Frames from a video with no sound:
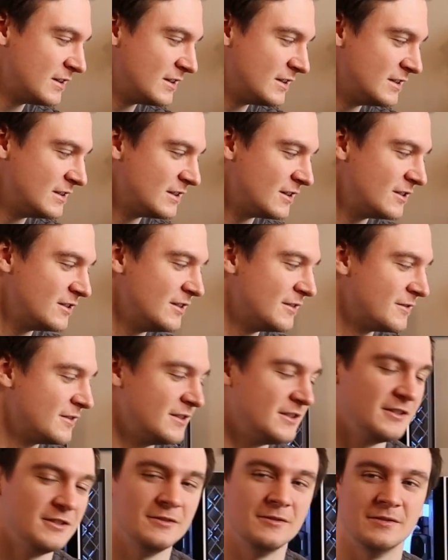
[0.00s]
because all you have to
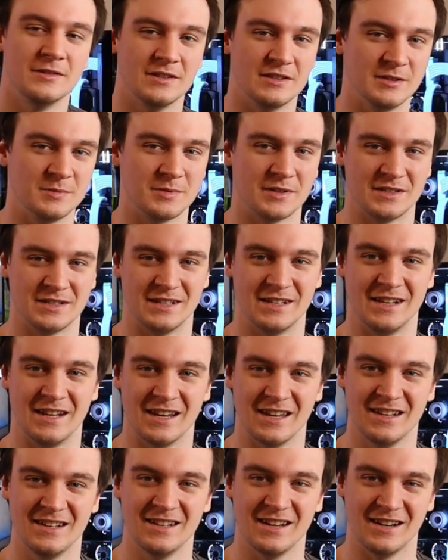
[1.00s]
do is press it
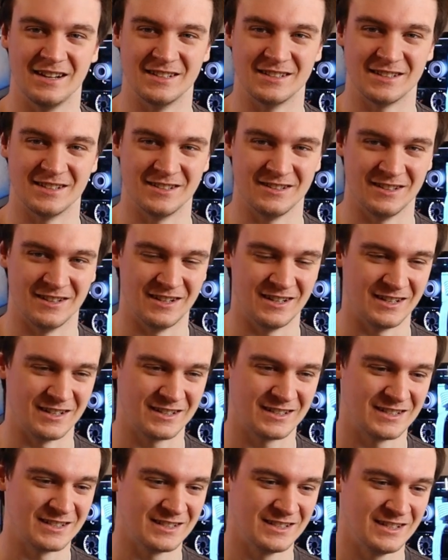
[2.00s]
again and it's
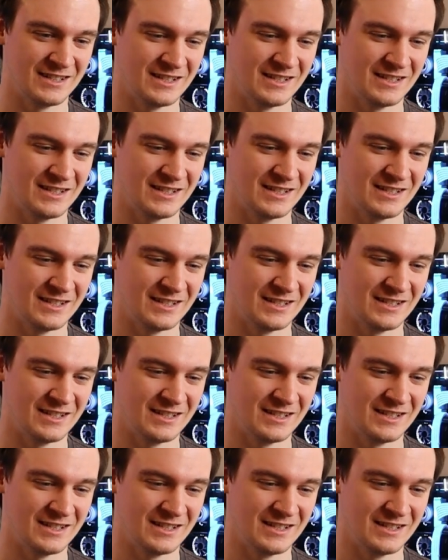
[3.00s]
unlocked.